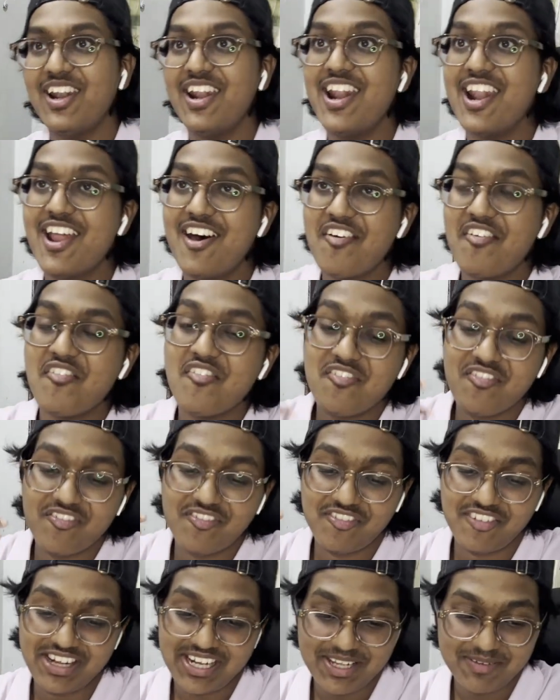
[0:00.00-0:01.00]
now
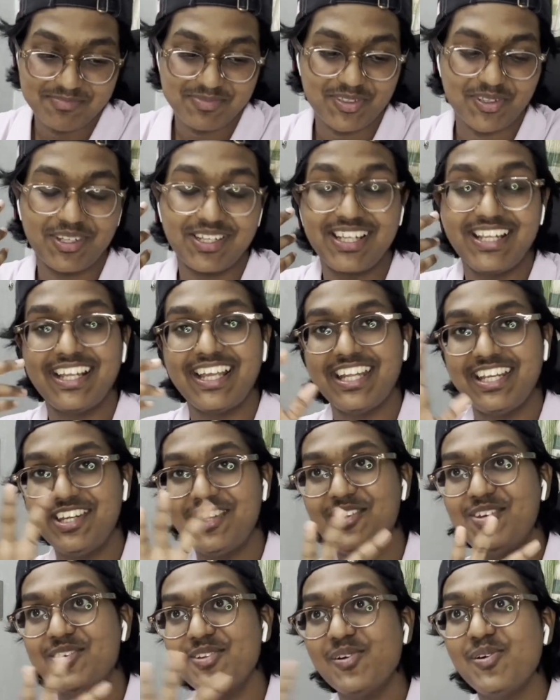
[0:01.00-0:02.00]
when I'm talking, I
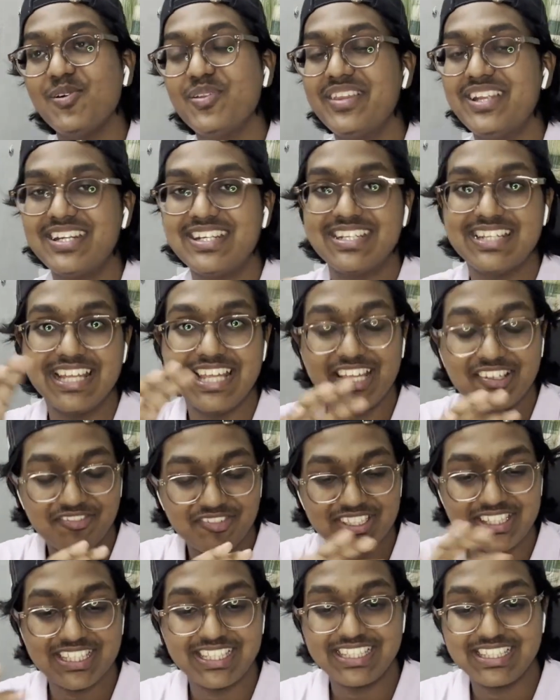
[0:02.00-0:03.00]
know that
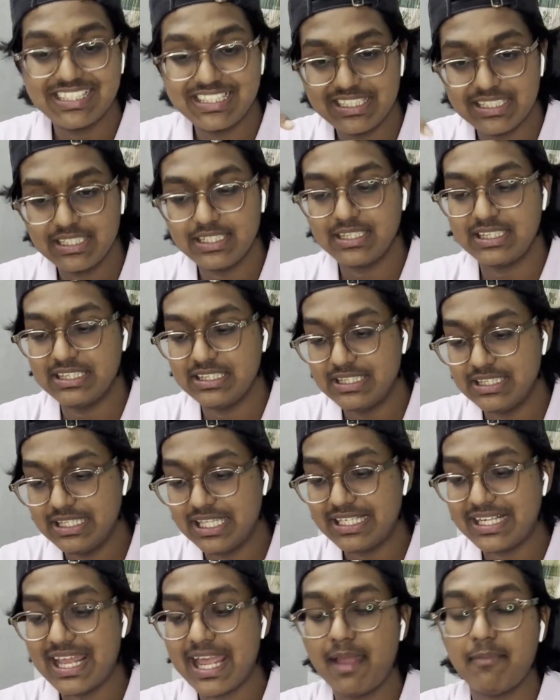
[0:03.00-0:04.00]
everything
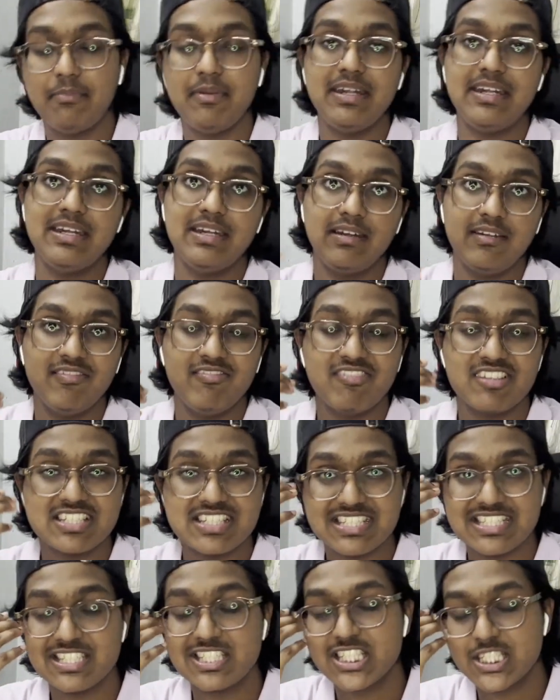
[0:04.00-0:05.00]
that happened was
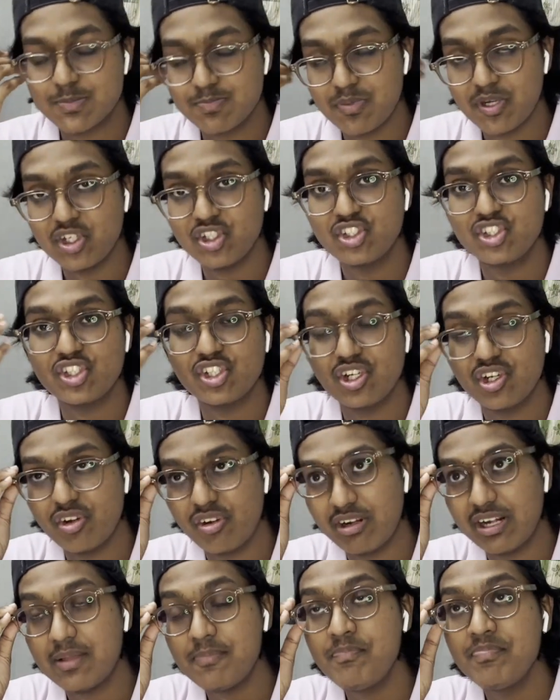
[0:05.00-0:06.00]
in spiritual
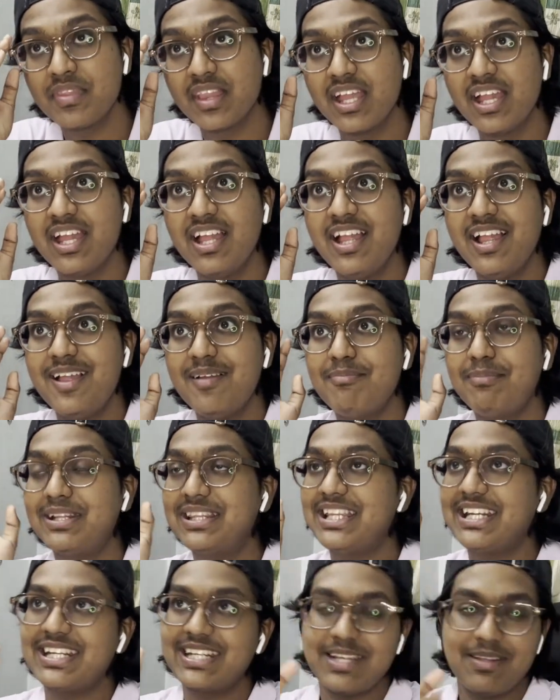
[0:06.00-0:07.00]
realm. But
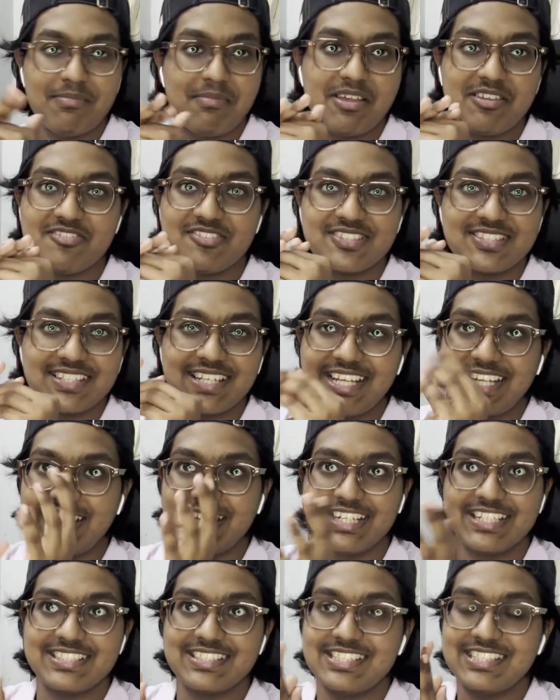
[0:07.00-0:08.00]
that time I was like,
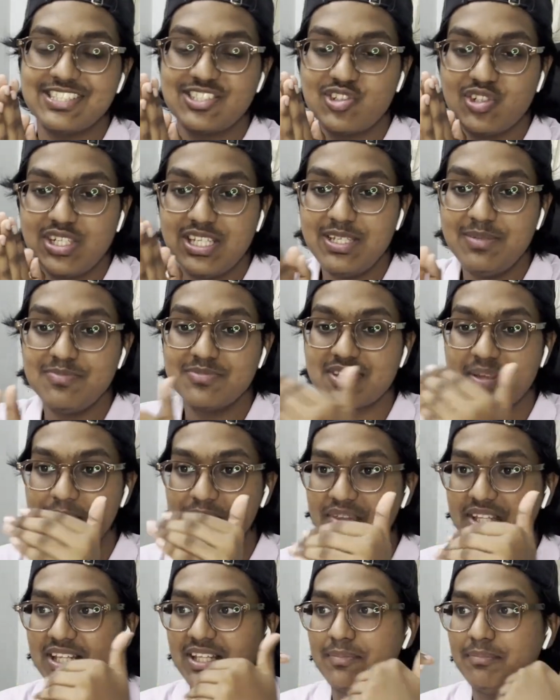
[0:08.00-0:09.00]
it is a dream,
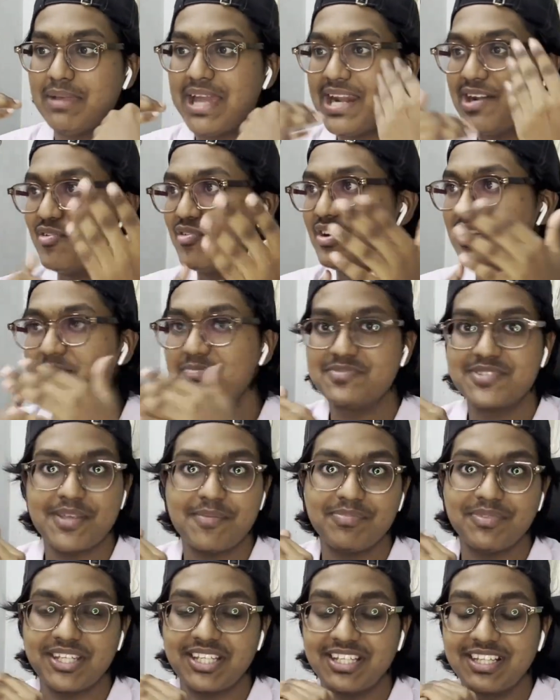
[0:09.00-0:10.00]
something bad dream,
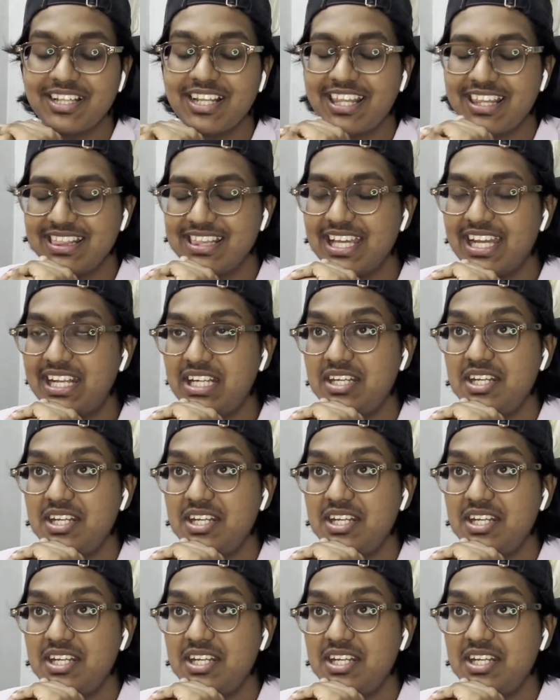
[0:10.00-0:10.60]
something like that.